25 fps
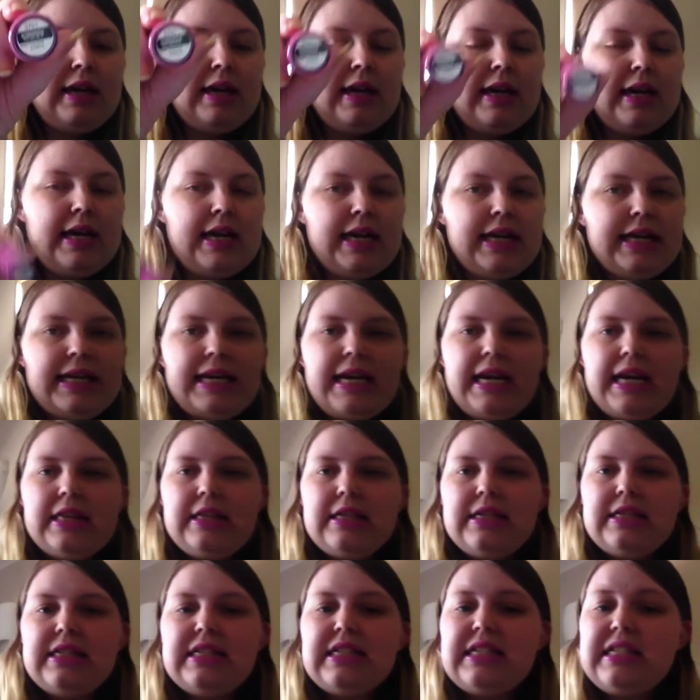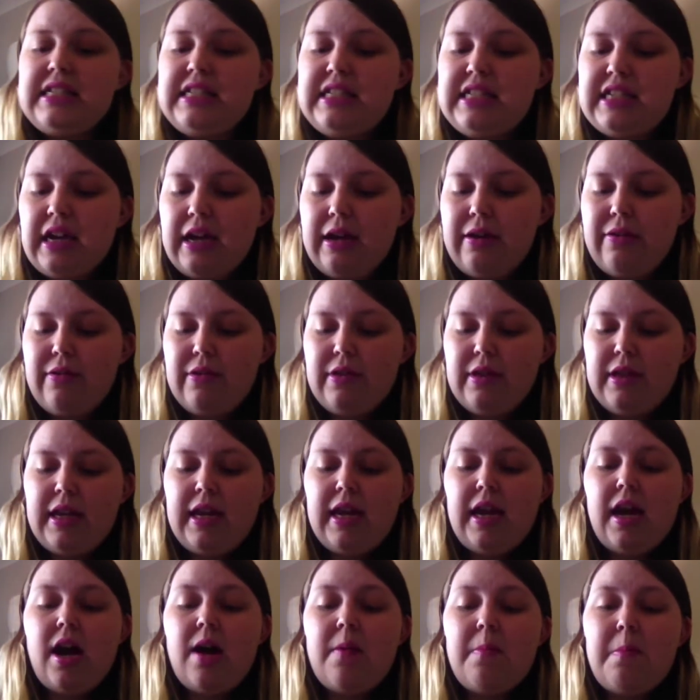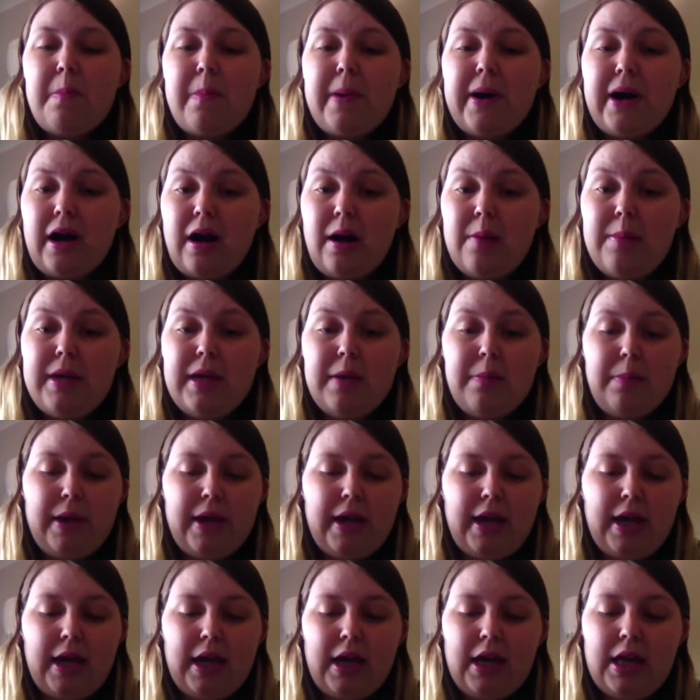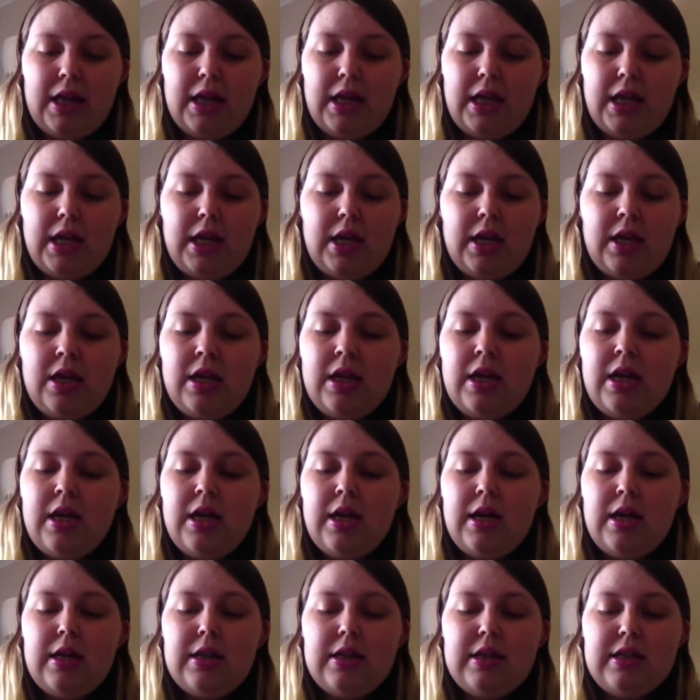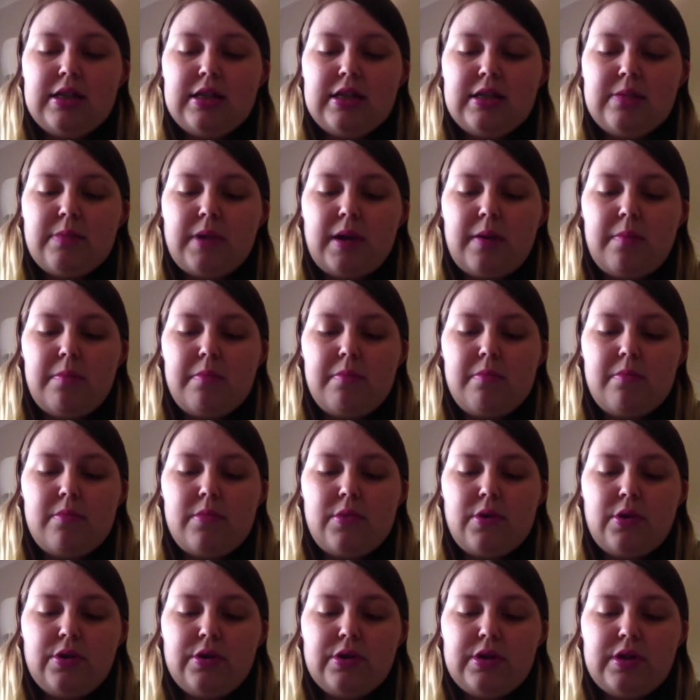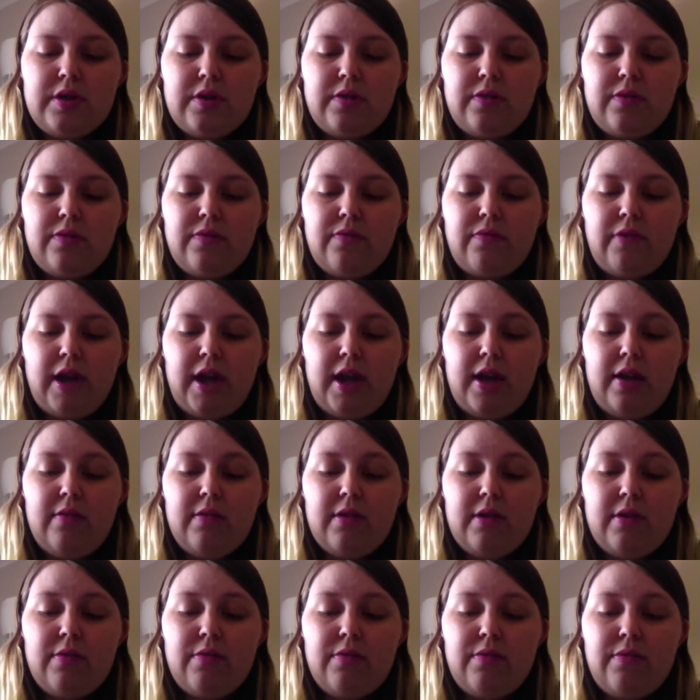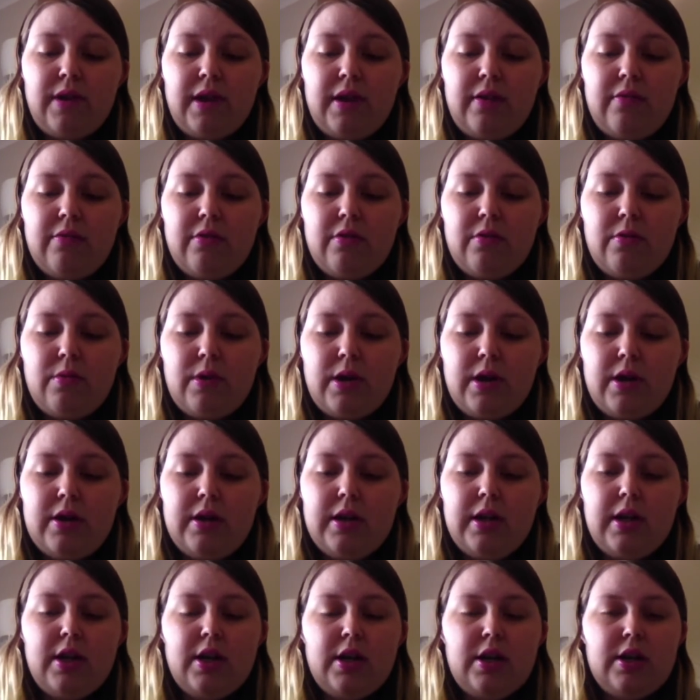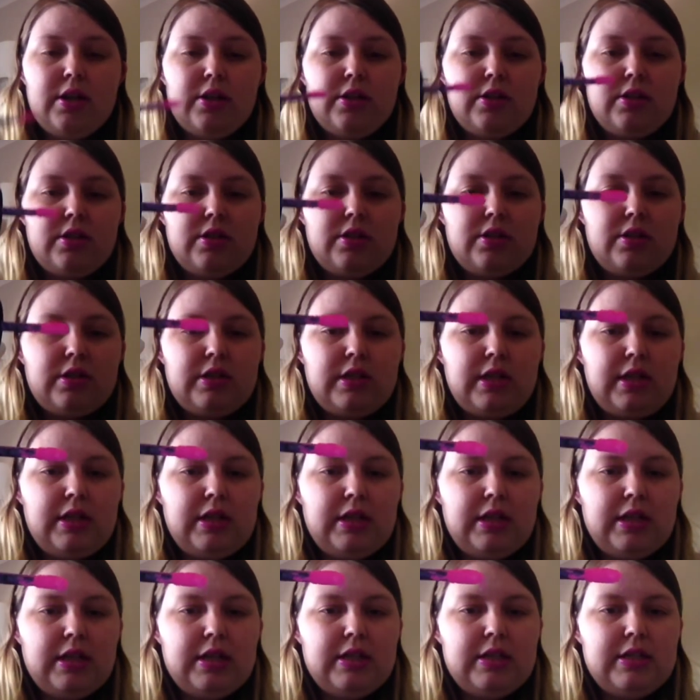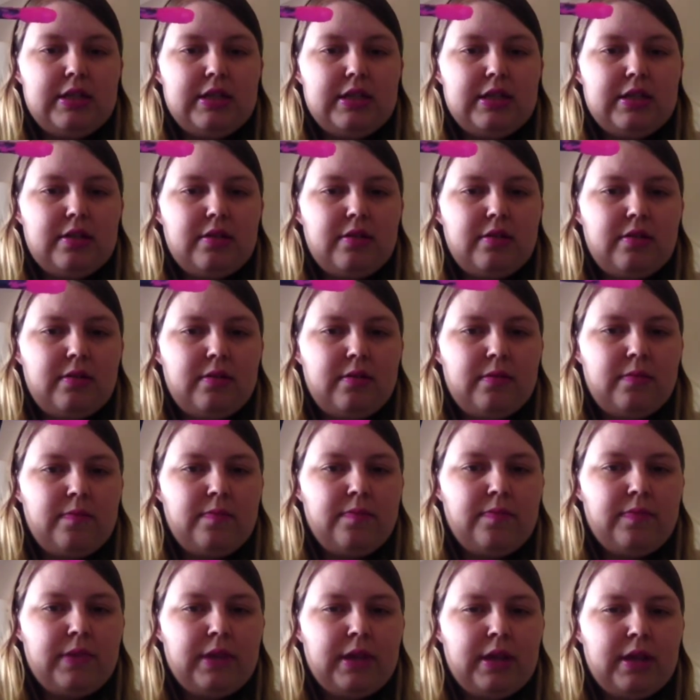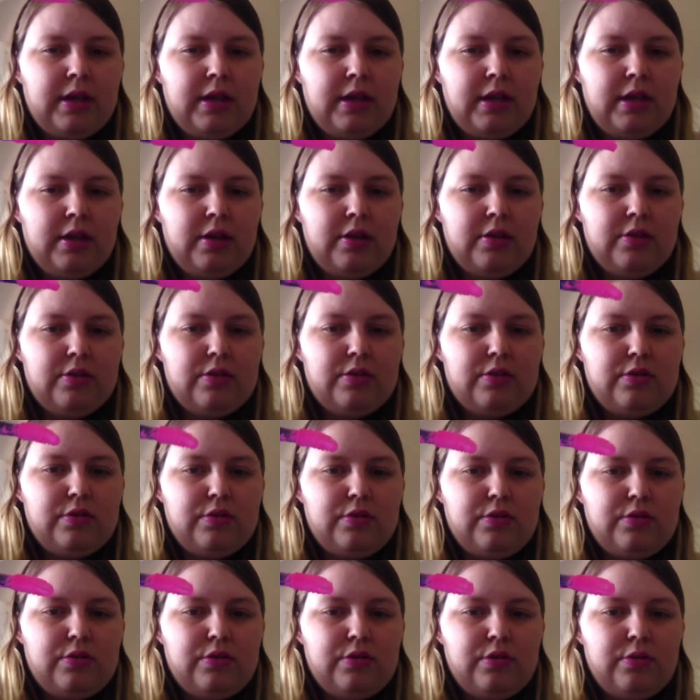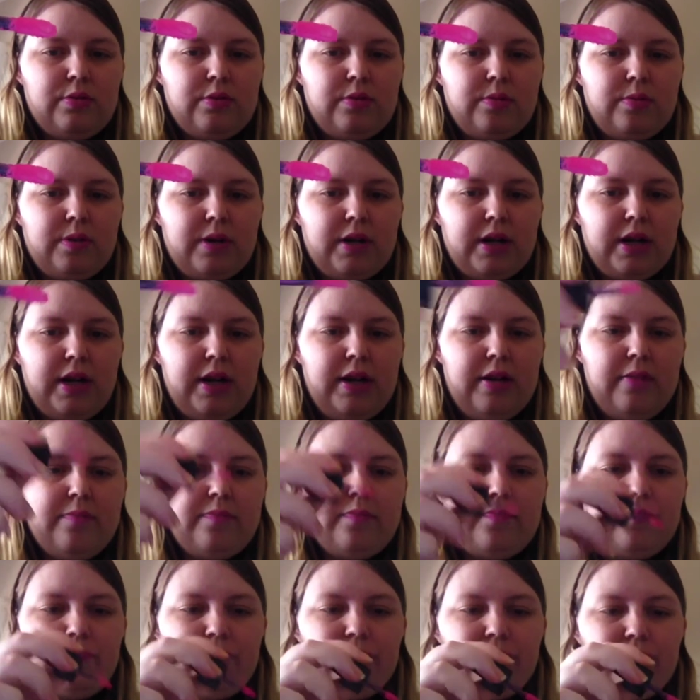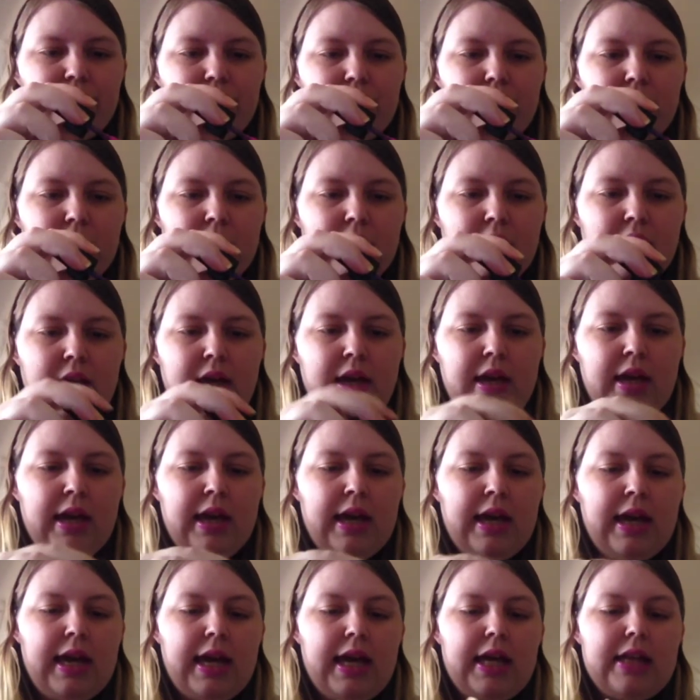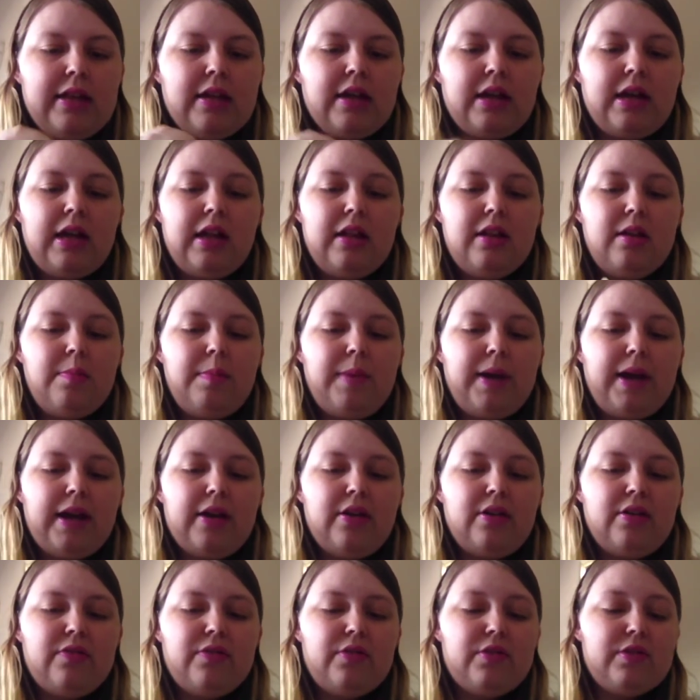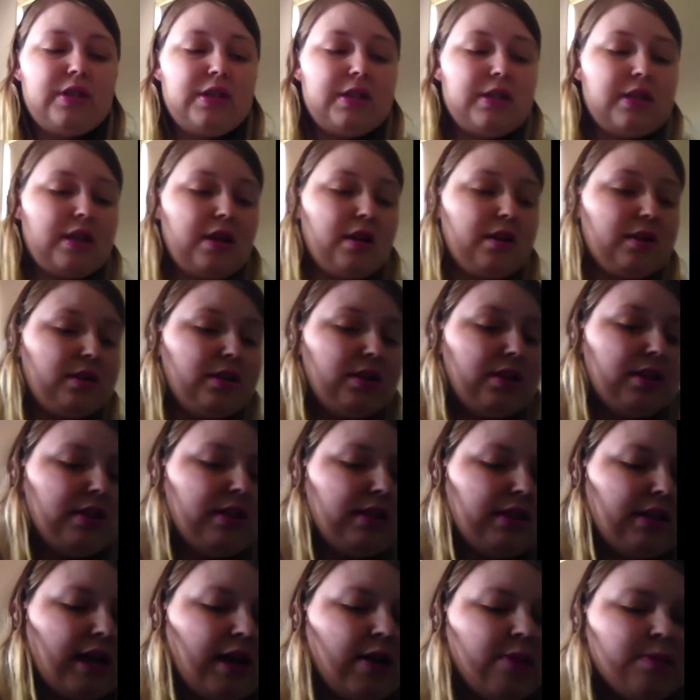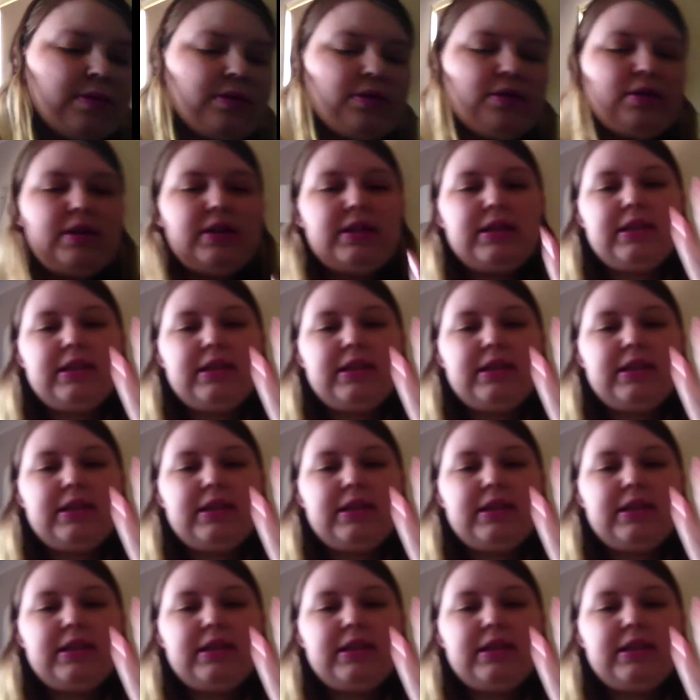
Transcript: And again, this is definitely a Barbie pink. Like, this is my most favorite, favorite one. And it just looks like this. Super bright. And the color payoff on this is just absolutely